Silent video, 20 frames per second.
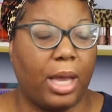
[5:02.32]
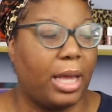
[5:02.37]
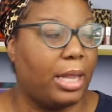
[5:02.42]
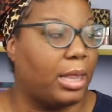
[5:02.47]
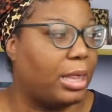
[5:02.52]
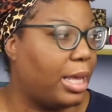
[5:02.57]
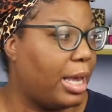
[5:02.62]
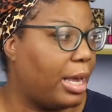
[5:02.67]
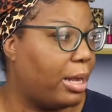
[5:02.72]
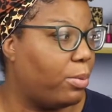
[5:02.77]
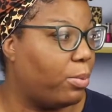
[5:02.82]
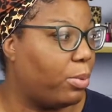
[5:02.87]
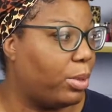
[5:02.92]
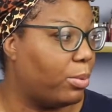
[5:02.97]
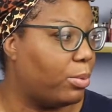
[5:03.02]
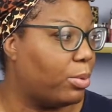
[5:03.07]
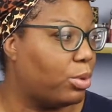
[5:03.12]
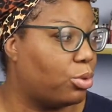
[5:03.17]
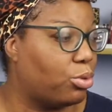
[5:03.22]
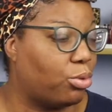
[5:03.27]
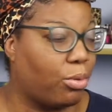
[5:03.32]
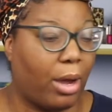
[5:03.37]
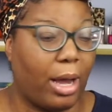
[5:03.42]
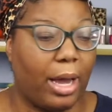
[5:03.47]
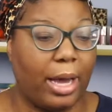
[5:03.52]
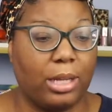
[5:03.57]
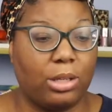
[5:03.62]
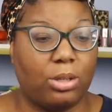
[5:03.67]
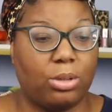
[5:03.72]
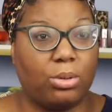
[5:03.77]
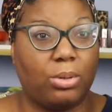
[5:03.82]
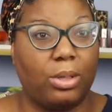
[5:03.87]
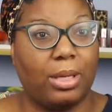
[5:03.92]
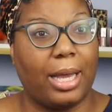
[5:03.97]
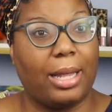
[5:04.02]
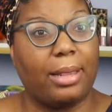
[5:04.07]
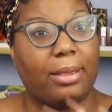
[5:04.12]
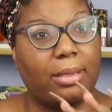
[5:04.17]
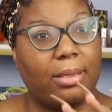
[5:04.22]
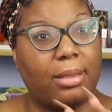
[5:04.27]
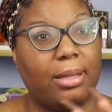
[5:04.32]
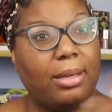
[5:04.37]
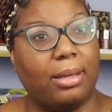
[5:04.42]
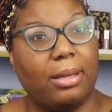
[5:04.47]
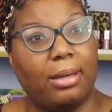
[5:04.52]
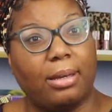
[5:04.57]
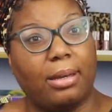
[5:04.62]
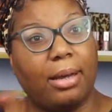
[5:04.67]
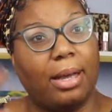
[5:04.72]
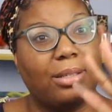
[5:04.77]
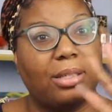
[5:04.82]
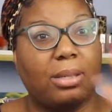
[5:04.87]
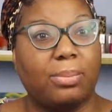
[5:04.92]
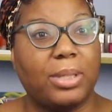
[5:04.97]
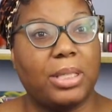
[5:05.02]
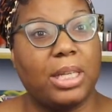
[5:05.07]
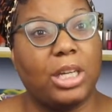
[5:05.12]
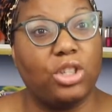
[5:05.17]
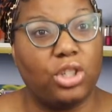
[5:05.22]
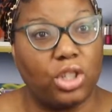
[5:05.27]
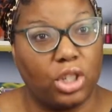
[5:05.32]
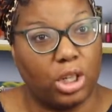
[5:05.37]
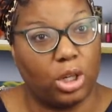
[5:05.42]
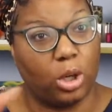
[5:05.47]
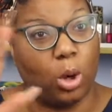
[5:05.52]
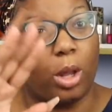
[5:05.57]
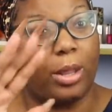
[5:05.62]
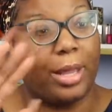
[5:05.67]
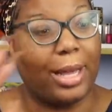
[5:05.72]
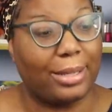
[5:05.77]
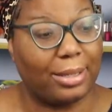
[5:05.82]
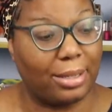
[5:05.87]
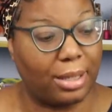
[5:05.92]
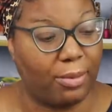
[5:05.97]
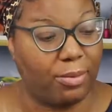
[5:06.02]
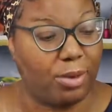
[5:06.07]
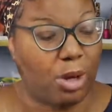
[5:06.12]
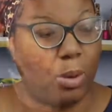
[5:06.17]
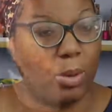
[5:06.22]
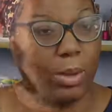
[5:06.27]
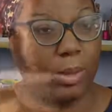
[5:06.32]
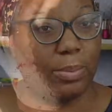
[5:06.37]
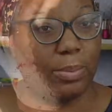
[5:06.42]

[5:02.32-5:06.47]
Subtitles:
and then we will try to get the customization and all that stuff going,